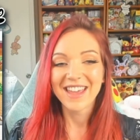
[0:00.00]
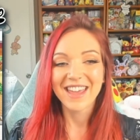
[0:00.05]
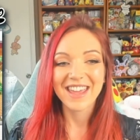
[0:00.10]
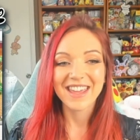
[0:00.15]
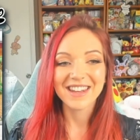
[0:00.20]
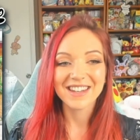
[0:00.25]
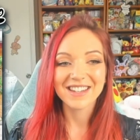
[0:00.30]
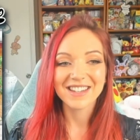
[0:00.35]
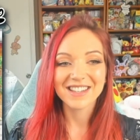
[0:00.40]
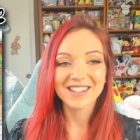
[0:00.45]

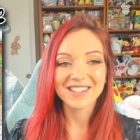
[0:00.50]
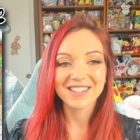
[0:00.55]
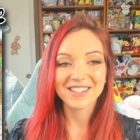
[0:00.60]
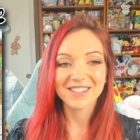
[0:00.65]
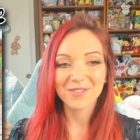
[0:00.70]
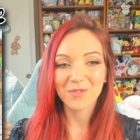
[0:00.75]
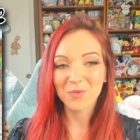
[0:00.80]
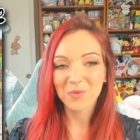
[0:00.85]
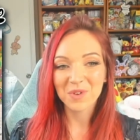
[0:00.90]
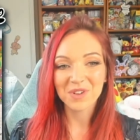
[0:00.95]
It is
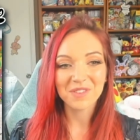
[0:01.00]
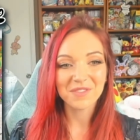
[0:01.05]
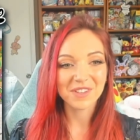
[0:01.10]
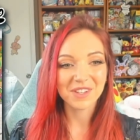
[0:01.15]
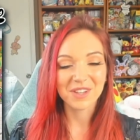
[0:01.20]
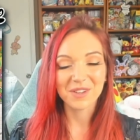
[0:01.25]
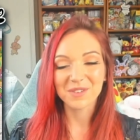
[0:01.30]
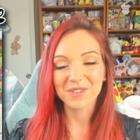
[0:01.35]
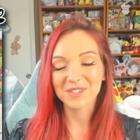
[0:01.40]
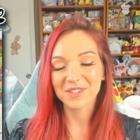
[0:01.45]
one of the
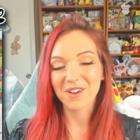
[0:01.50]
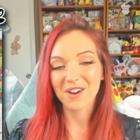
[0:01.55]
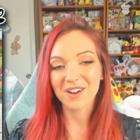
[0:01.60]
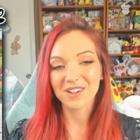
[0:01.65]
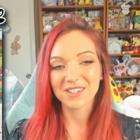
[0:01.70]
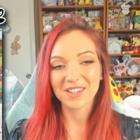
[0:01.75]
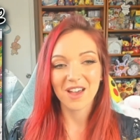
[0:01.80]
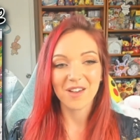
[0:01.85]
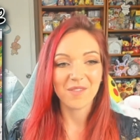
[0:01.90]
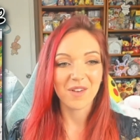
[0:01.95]
cutest
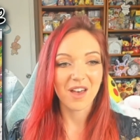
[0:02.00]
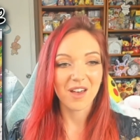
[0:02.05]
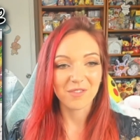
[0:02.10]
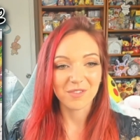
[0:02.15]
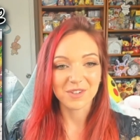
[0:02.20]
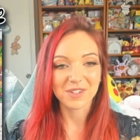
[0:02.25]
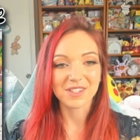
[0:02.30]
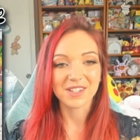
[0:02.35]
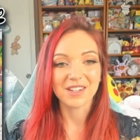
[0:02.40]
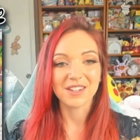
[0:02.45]
cards I've
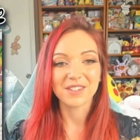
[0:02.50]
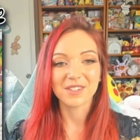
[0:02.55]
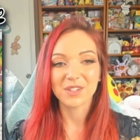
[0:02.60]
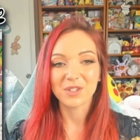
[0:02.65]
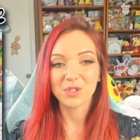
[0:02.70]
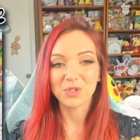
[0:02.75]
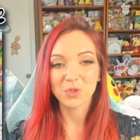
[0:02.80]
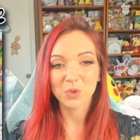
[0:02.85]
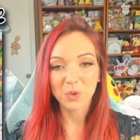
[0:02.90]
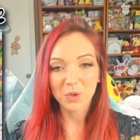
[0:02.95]
ever seen. It's
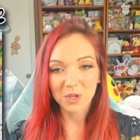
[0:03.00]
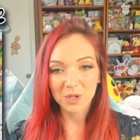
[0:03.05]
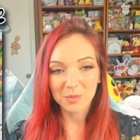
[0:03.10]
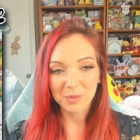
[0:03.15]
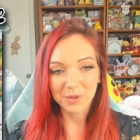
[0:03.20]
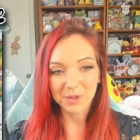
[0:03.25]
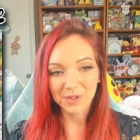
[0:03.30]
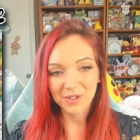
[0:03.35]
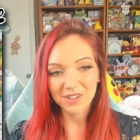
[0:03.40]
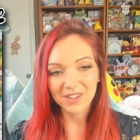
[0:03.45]

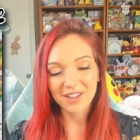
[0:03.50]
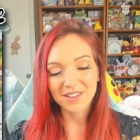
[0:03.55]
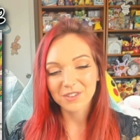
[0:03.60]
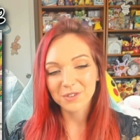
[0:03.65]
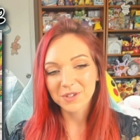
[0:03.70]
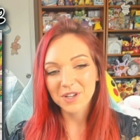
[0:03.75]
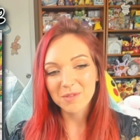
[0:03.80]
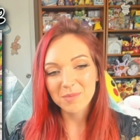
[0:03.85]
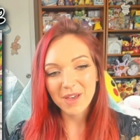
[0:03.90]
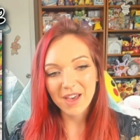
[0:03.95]
adorable.
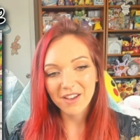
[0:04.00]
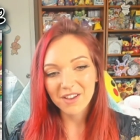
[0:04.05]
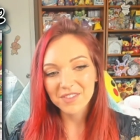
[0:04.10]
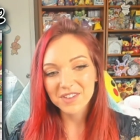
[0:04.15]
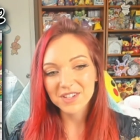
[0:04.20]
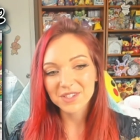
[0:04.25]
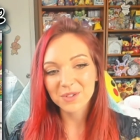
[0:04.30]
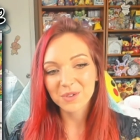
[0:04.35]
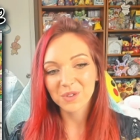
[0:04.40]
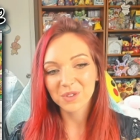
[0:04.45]
Looking back on
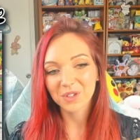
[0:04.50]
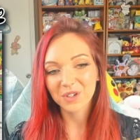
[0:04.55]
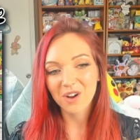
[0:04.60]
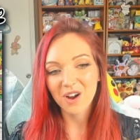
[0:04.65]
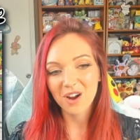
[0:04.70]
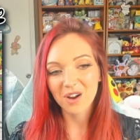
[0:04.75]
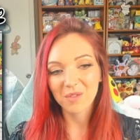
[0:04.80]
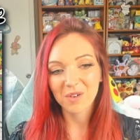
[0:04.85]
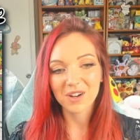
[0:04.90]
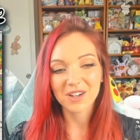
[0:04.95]
these older
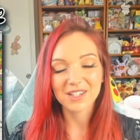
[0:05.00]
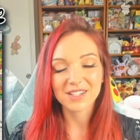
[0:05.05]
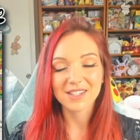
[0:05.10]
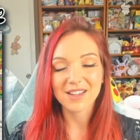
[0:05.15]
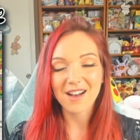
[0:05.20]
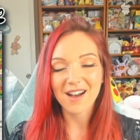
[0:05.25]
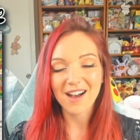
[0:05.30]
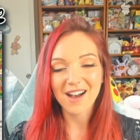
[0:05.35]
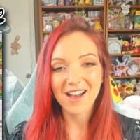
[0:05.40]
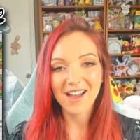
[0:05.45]
artworks,
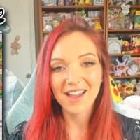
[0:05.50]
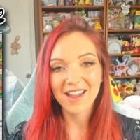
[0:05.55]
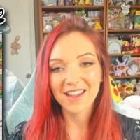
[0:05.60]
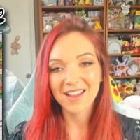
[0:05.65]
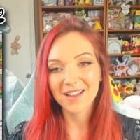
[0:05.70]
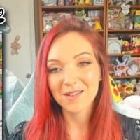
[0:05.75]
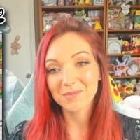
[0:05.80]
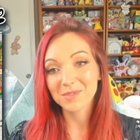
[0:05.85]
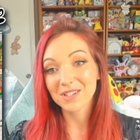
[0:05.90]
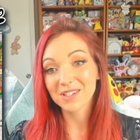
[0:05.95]

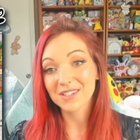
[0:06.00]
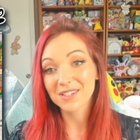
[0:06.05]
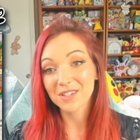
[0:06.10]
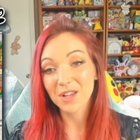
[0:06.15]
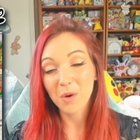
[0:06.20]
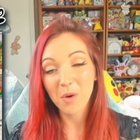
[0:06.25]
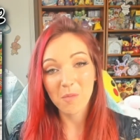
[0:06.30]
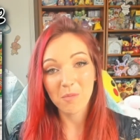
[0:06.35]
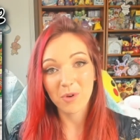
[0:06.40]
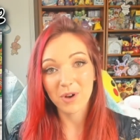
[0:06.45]
I am just
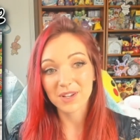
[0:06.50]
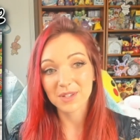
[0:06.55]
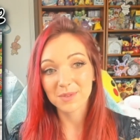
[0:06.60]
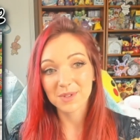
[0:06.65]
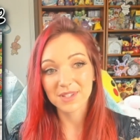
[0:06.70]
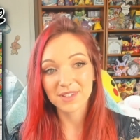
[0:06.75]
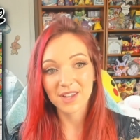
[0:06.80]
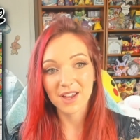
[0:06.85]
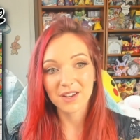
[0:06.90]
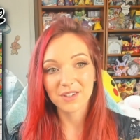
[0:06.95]
so impressed
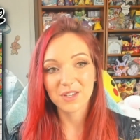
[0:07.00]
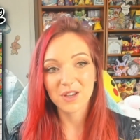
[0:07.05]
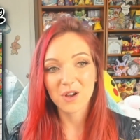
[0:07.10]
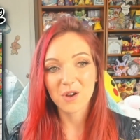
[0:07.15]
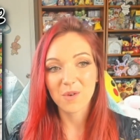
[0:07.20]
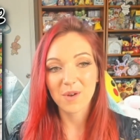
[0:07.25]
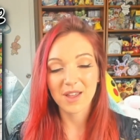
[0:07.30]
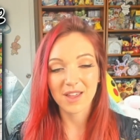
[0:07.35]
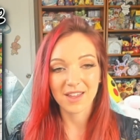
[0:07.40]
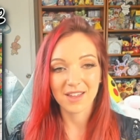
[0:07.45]
with
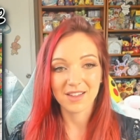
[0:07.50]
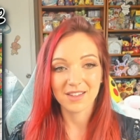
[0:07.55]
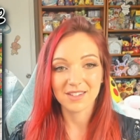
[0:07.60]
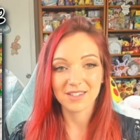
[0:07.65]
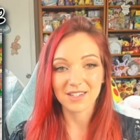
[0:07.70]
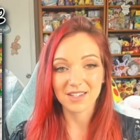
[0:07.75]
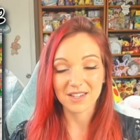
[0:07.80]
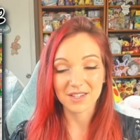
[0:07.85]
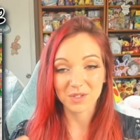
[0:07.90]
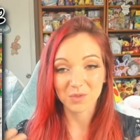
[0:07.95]
Saito
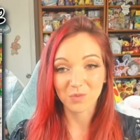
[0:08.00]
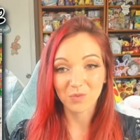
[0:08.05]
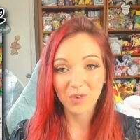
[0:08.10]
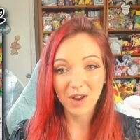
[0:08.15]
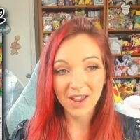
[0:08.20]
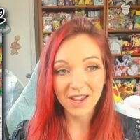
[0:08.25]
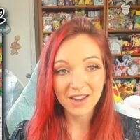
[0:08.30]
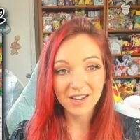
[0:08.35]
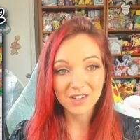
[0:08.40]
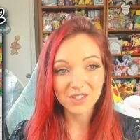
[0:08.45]
and his
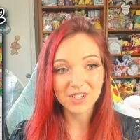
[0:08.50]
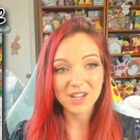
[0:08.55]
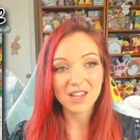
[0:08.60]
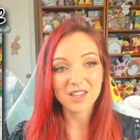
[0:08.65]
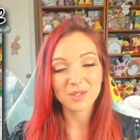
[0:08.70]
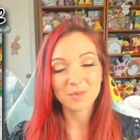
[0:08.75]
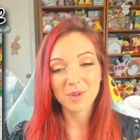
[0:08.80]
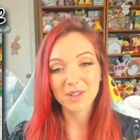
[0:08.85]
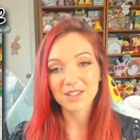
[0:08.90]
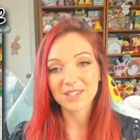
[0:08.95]
range,
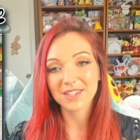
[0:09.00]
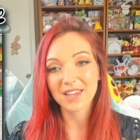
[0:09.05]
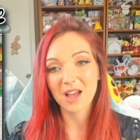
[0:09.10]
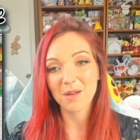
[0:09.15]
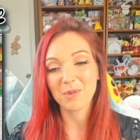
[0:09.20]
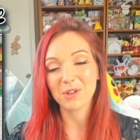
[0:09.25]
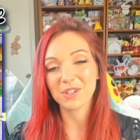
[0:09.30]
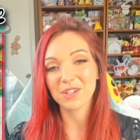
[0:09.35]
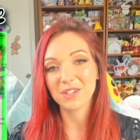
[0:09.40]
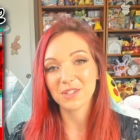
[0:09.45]
as well as
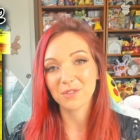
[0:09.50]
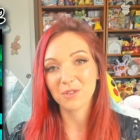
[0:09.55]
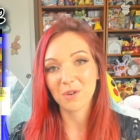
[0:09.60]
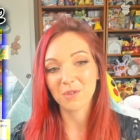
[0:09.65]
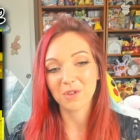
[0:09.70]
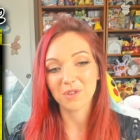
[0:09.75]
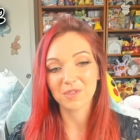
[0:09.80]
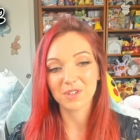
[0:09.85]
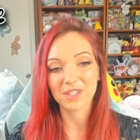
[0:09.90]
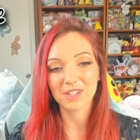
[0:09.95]
how much he's
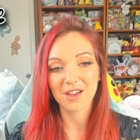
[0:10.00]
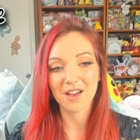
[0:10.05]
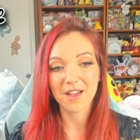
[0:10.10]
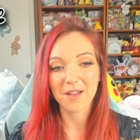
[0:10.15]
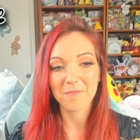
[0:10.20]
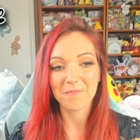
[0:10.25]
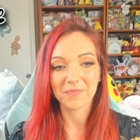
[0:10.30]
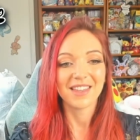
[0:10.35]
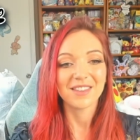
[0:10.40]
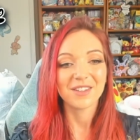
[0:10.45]
grown over
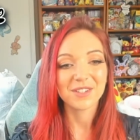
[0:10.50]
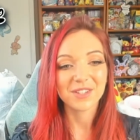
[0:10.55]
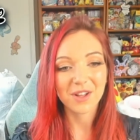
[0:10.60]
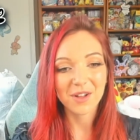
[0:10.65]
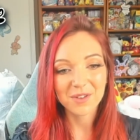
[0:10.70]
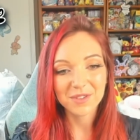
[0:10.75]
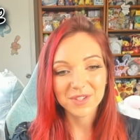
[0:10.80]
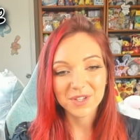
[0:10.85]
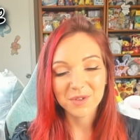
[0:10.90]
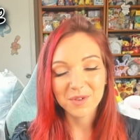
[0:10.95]
time. There's
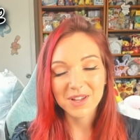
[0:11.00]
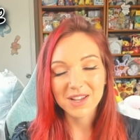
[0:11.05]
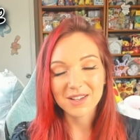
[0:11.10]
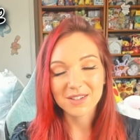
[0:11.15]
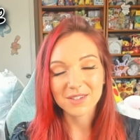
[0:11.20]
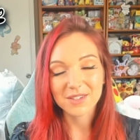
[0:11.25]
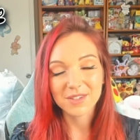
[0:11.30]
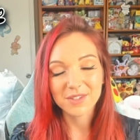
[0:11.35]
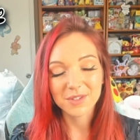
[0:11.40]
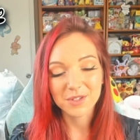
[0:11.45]
also
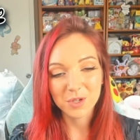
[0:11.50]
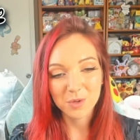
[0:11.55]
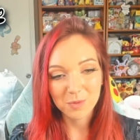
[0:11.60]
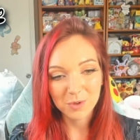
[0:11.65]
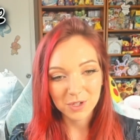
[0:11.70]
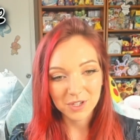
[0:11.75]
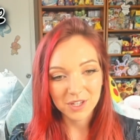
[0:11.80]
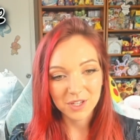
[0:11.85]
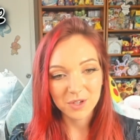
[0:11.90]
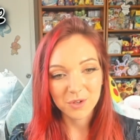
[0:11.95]
a
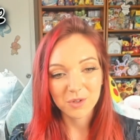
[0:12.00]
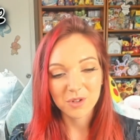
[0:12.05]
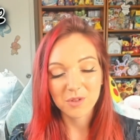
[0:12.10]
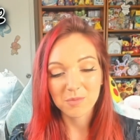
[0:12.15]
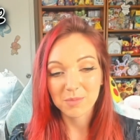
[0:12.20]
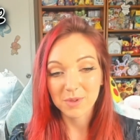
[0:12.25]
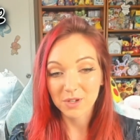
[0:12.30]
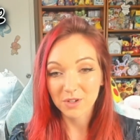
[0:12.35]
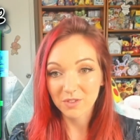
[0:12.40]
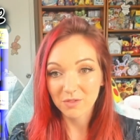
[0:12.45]
super cute
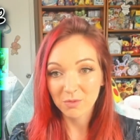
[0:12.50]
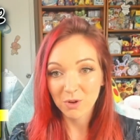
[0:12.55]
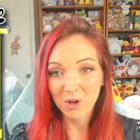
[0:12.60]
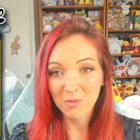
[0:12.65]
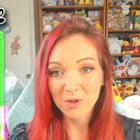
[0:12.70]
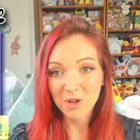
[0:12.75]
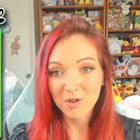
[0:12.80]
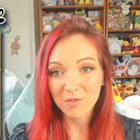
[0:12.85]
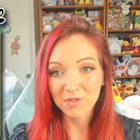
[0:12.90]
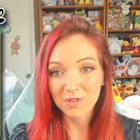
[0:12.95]
bit of
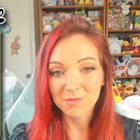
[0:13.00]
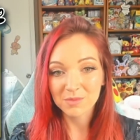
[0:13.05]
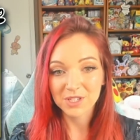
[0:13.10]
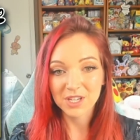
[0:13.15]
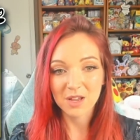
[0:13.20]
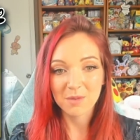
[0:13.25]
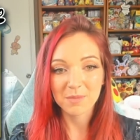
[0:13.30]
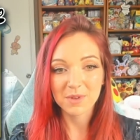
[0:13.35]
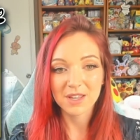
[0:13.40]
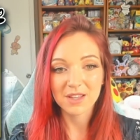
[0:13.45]
promo from
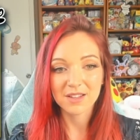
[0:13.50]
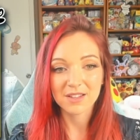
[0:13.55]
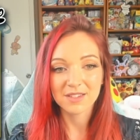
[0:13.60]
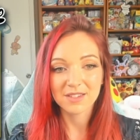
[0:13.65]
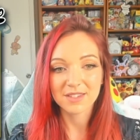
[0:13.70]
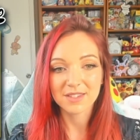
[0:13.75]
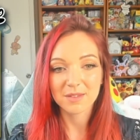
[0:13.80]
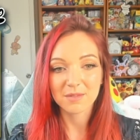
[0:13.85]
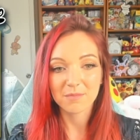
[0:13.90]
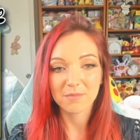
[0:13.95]

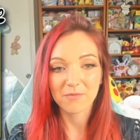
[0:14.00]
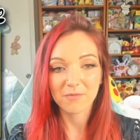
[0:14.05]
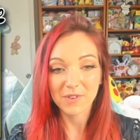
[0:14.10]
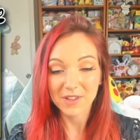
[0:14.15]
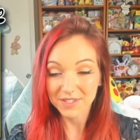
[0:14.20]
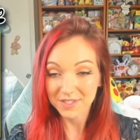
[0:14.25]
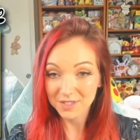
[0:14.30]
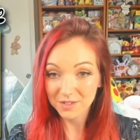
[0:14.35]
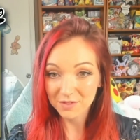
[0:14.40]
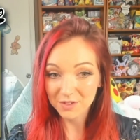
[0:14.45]
Champions
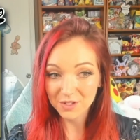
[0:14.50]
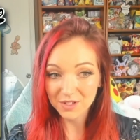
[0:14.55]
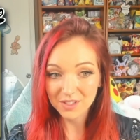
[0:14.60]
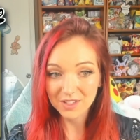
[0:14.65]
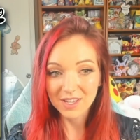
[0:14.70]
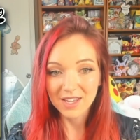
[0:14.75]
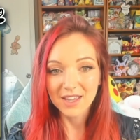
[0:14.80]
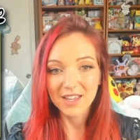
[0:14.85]
Festival.